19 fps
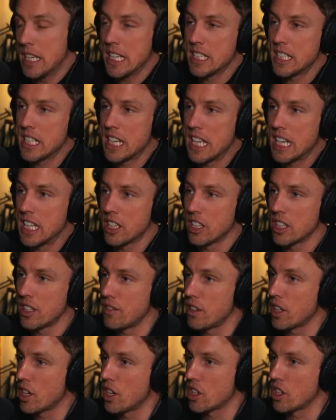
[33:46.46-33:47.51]
isn't any good if you
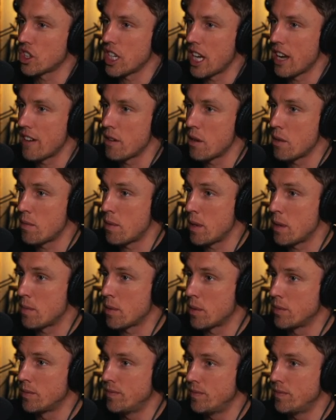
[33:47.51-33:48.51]
can't share it with people.